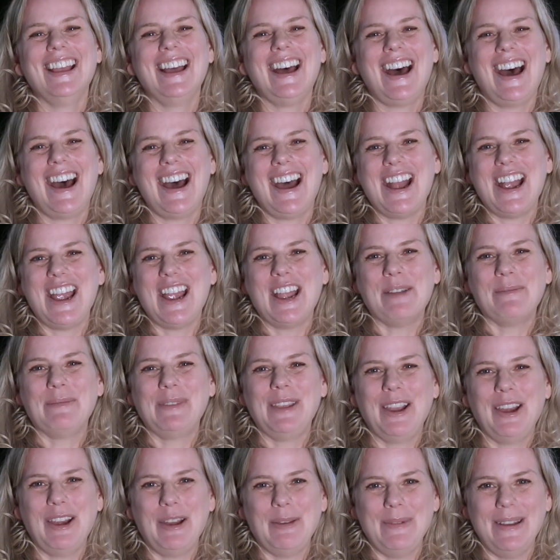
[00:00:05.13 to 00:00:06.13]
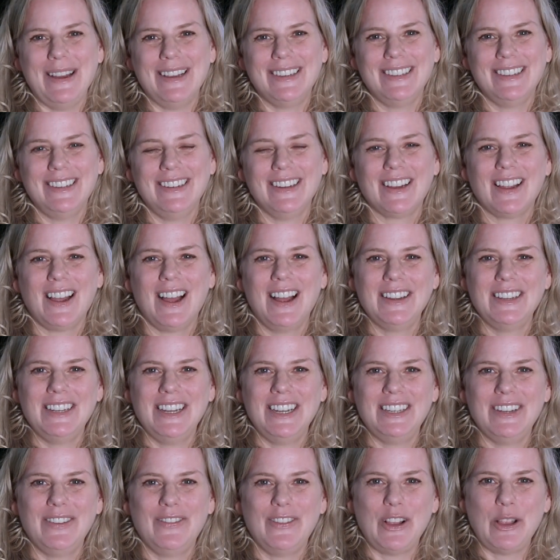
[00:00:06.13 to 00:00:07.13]
Hi, I'm Carrie Mason, a
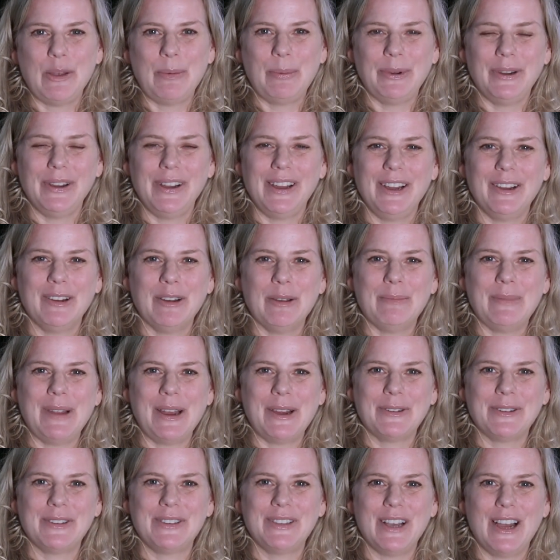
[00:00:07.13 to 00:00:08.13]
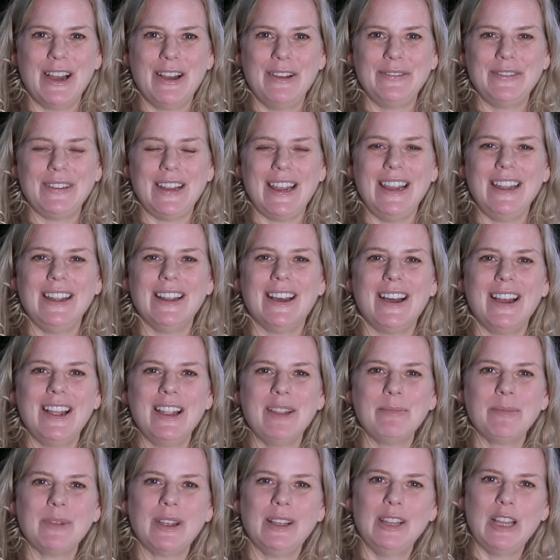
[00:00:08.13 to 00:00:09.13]
content developer here at Microsoft, and I
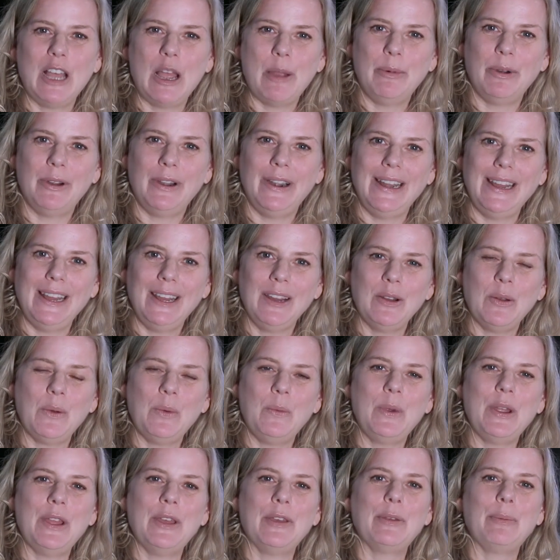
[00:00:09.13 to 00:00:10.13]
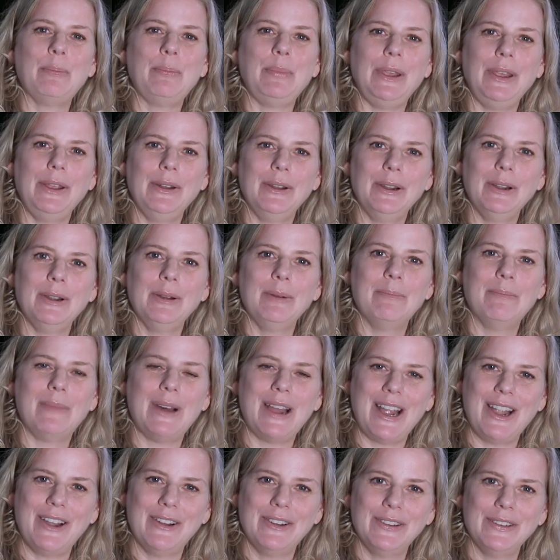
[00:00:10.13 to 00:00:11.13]
am collaborating with Peter
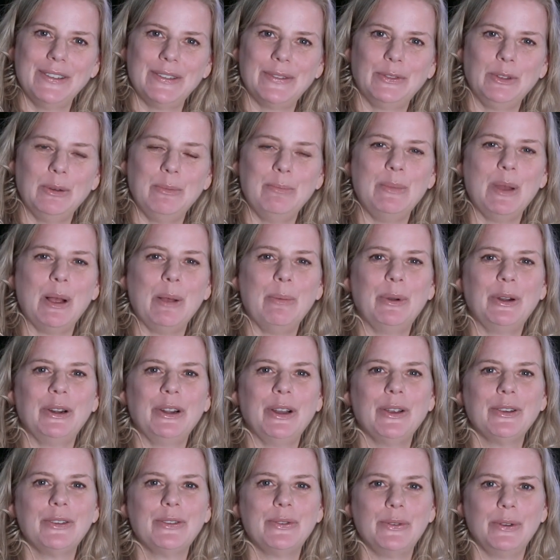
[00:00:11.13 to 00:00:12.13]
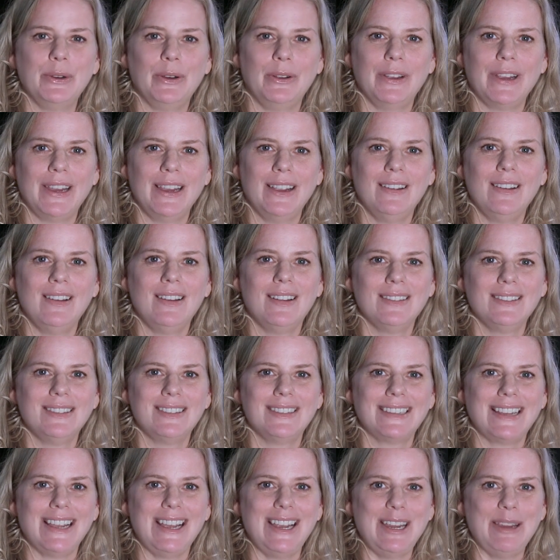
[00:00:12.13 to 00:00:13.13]
Myers from Melbourne, Australia on
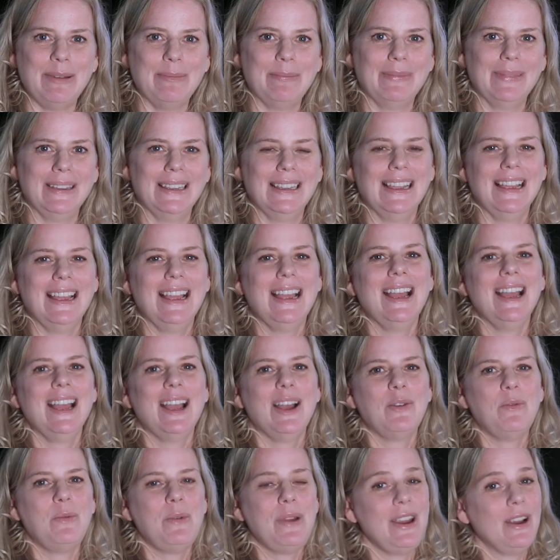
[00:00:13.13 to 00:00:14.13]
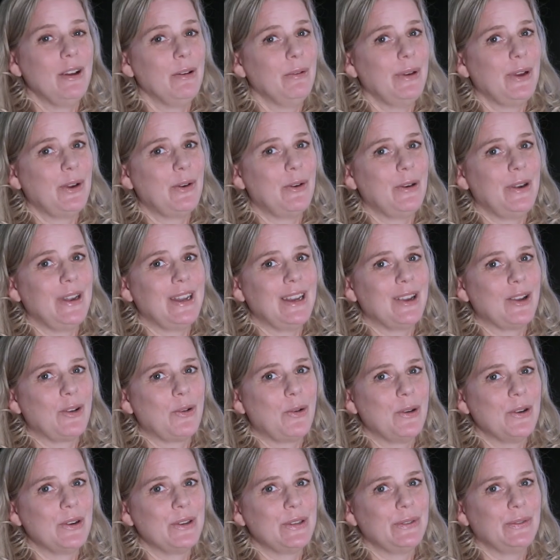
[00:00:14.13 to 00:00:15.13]
Skype. We are recording a
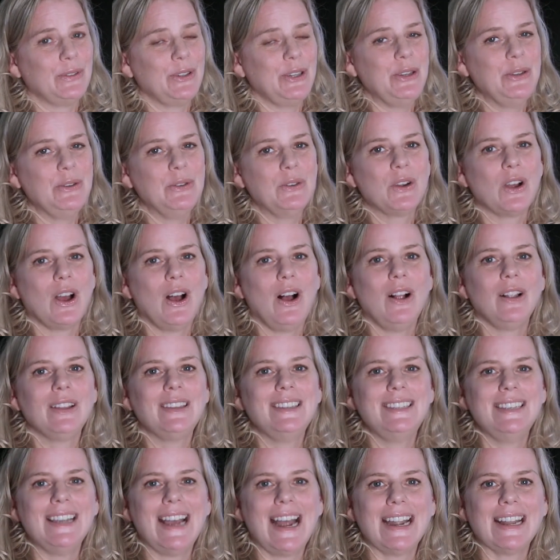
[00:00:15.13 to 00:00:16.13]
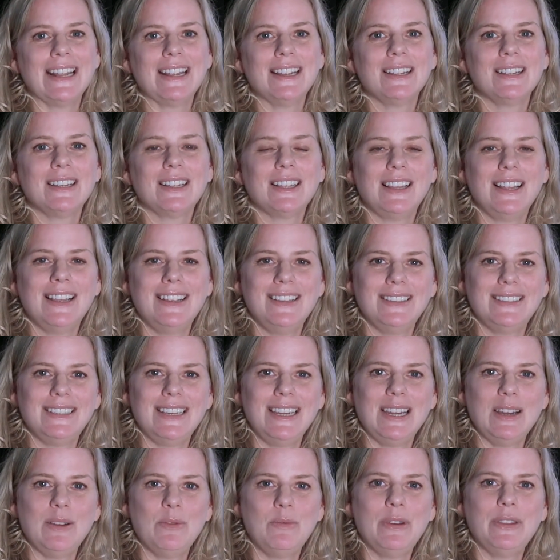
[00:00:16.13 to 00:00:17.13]
course for you called Data
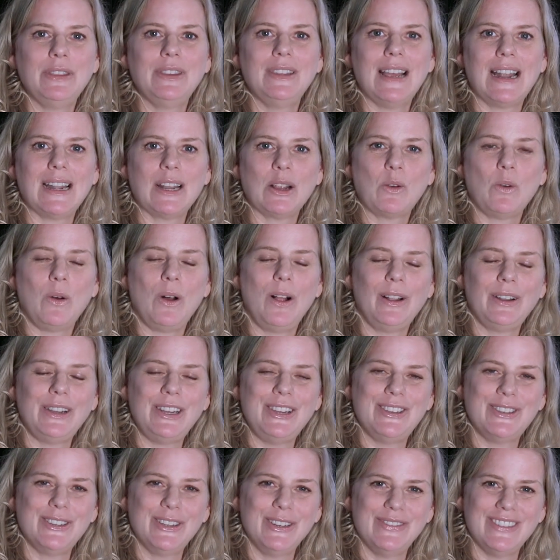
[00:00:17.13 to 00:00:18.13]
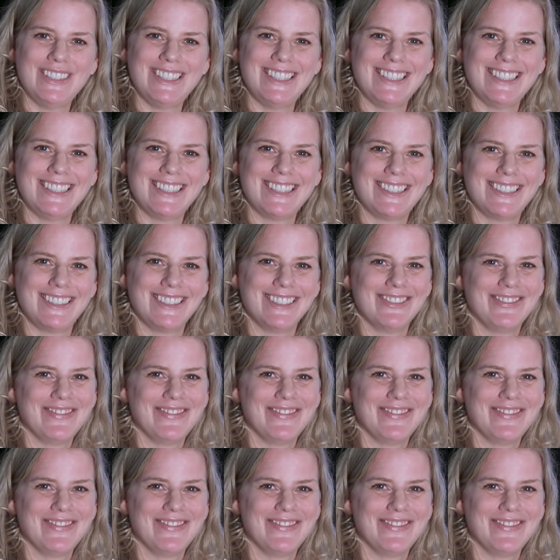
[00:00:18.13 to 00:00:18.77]
Cleansing with Data Quality Services.